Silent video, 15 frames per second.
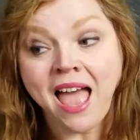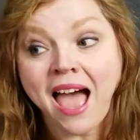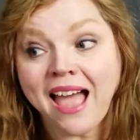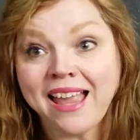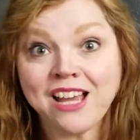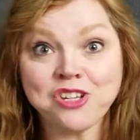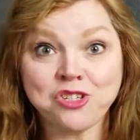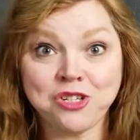
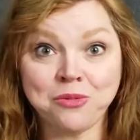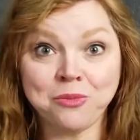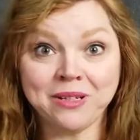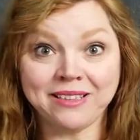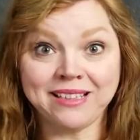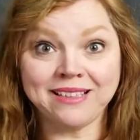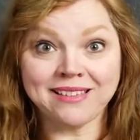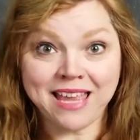I actually
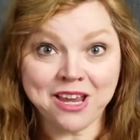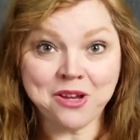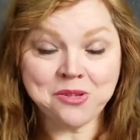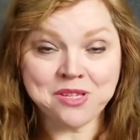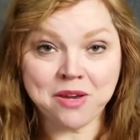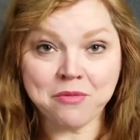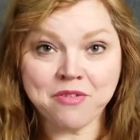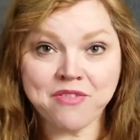really like
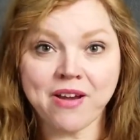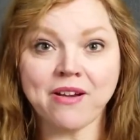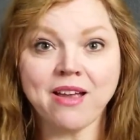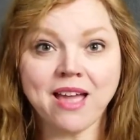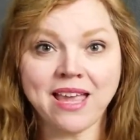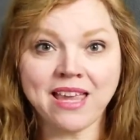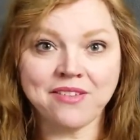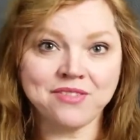Jose Rivera.
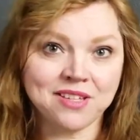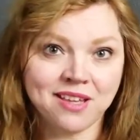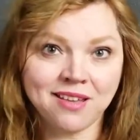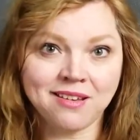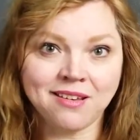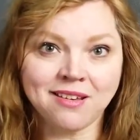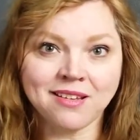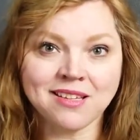I have
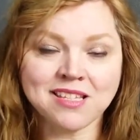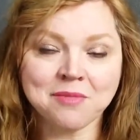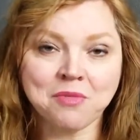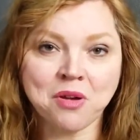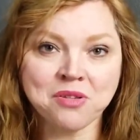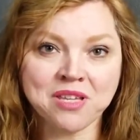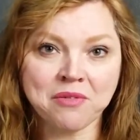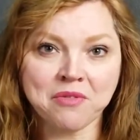done some
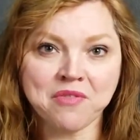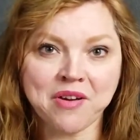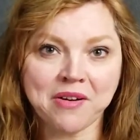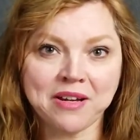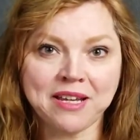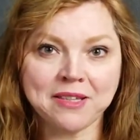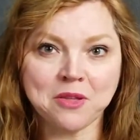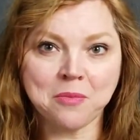Jose
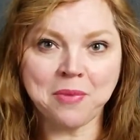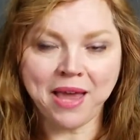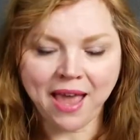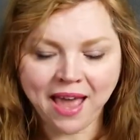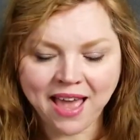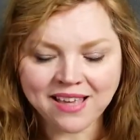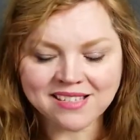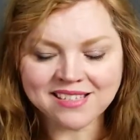Rivera in the
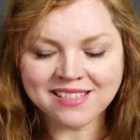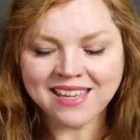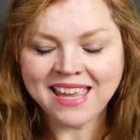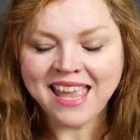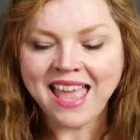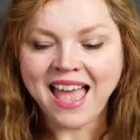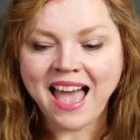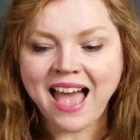past.
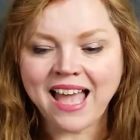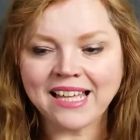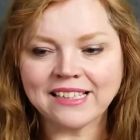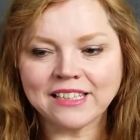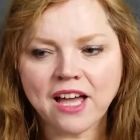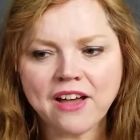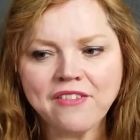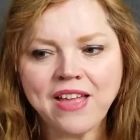I
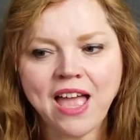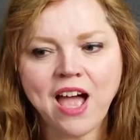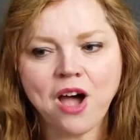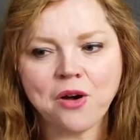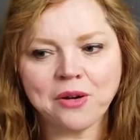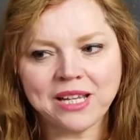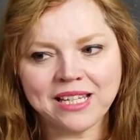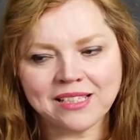love
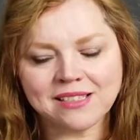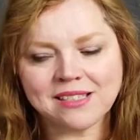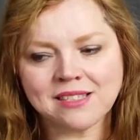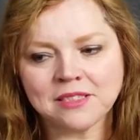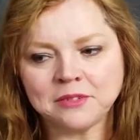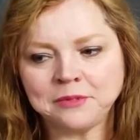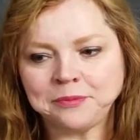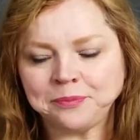how
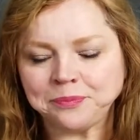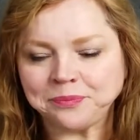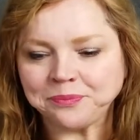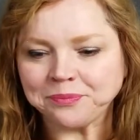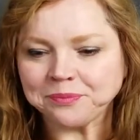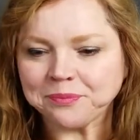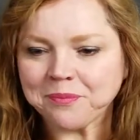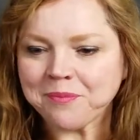it's
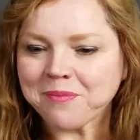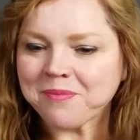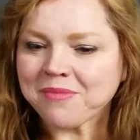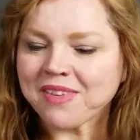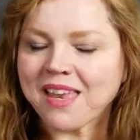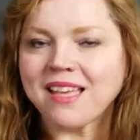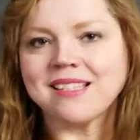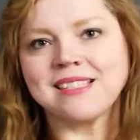
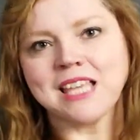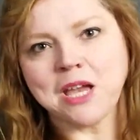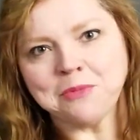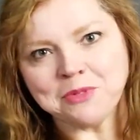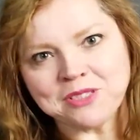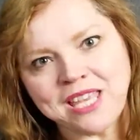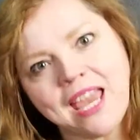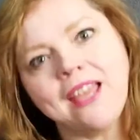
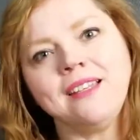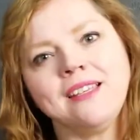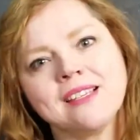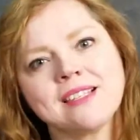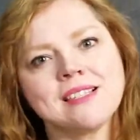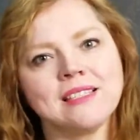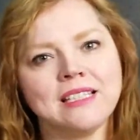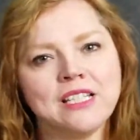
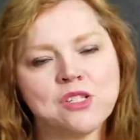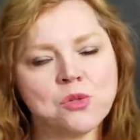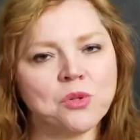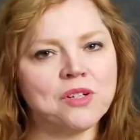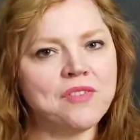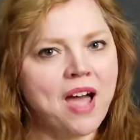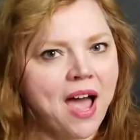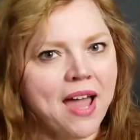simultaneously sort
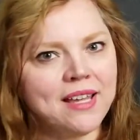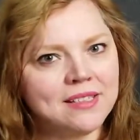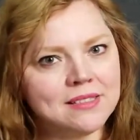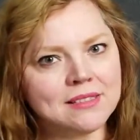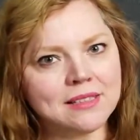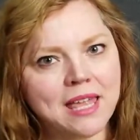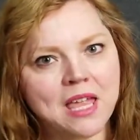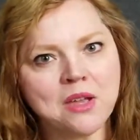of
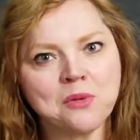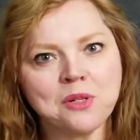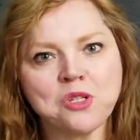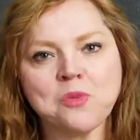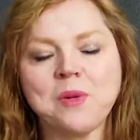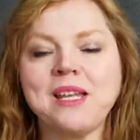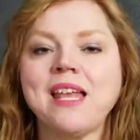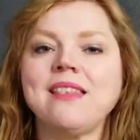heightened
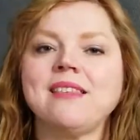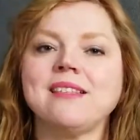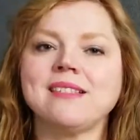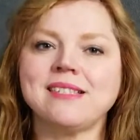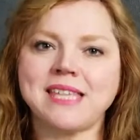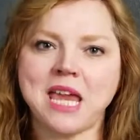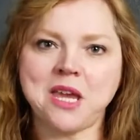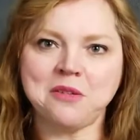language, but at the
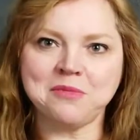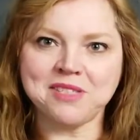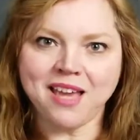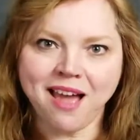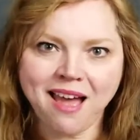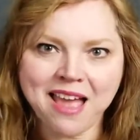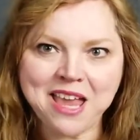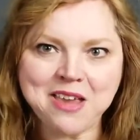same
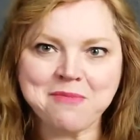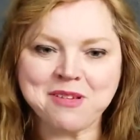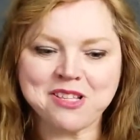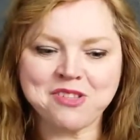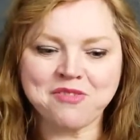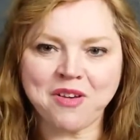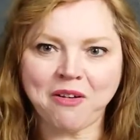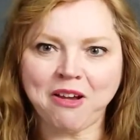time
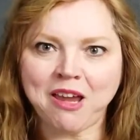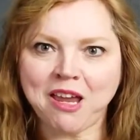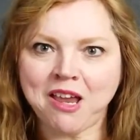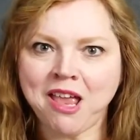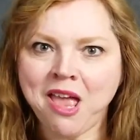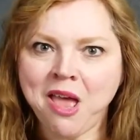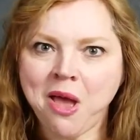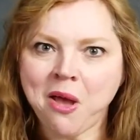it's
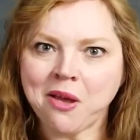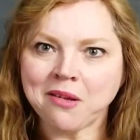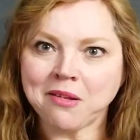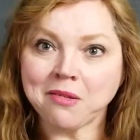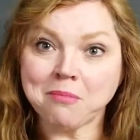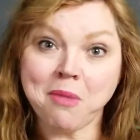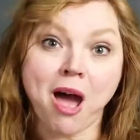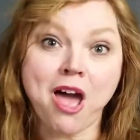very
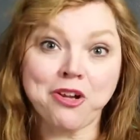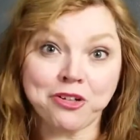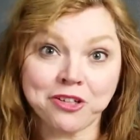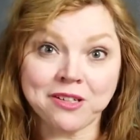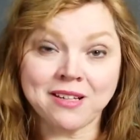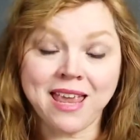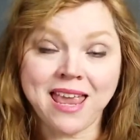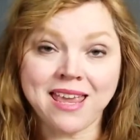
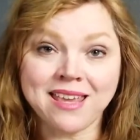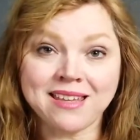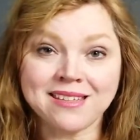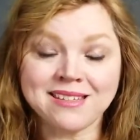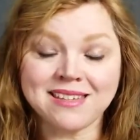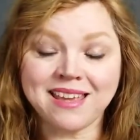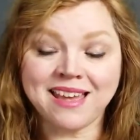modern and